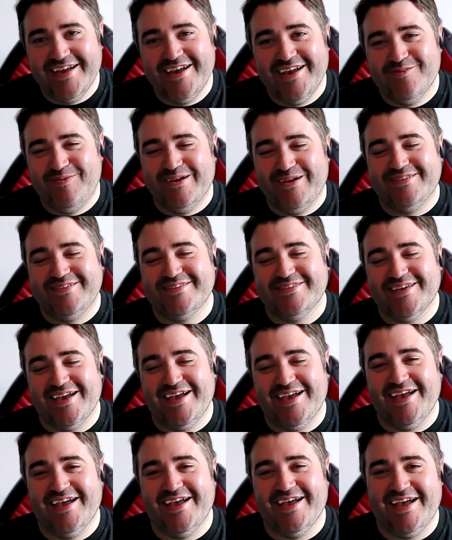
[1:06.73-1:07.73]
But
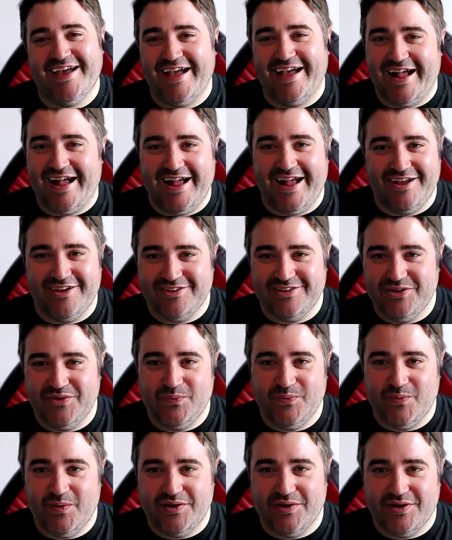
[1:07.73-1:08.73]
you
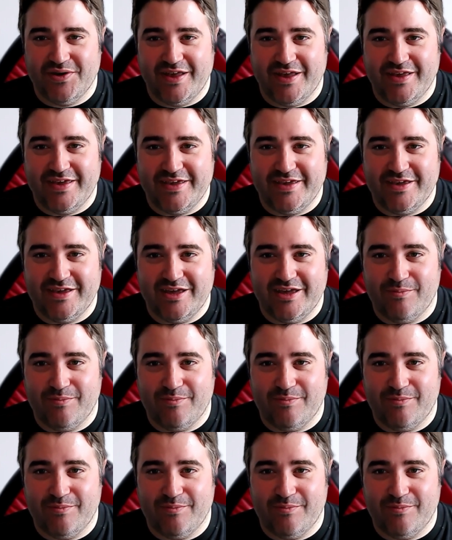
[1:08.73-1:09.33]
were a